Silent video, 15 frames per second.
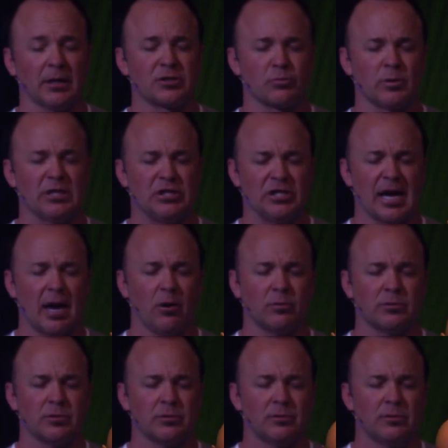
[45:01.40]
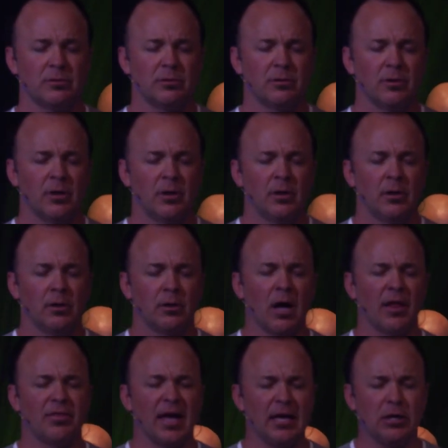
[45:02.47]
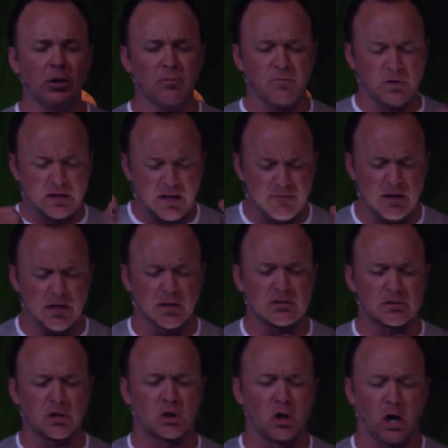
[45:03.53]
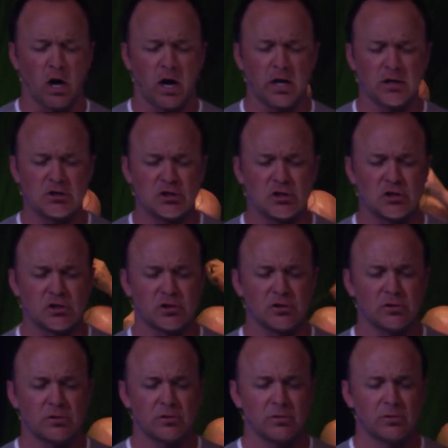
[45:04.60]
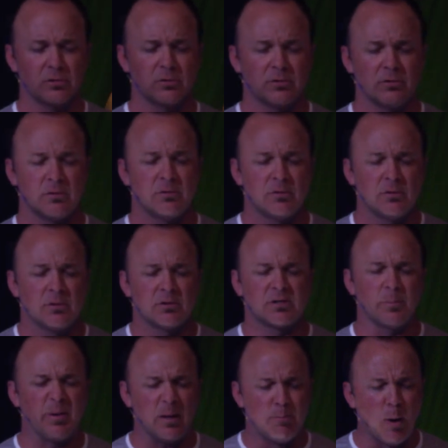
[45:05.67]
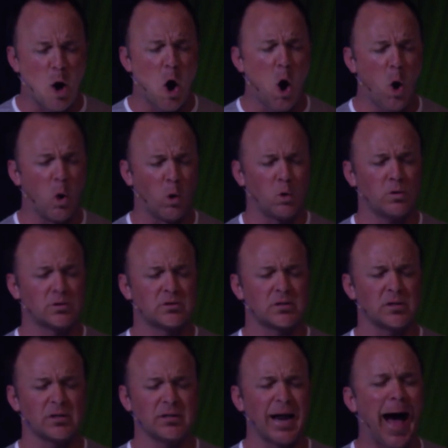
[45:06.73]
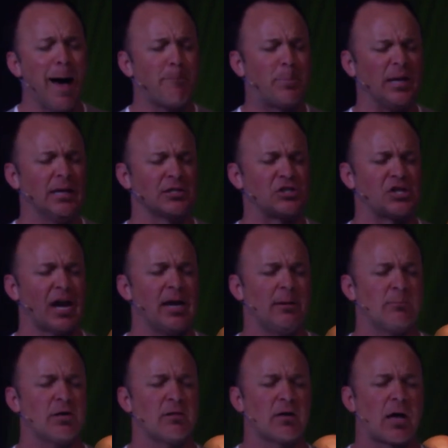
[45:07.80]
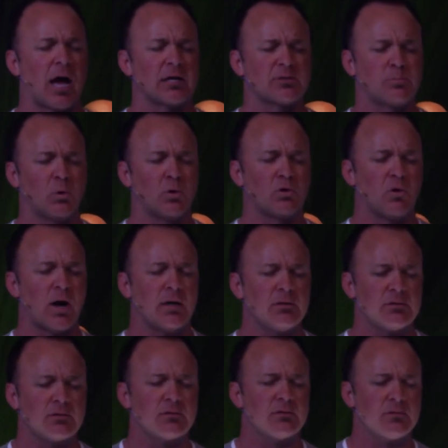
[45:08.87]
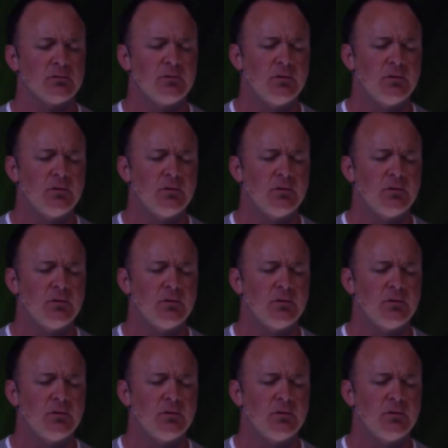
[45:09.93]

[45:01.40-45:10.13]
us reach out. God, thank you for giving us the courage to be bold, to not be ashamed of the gospel of Christ.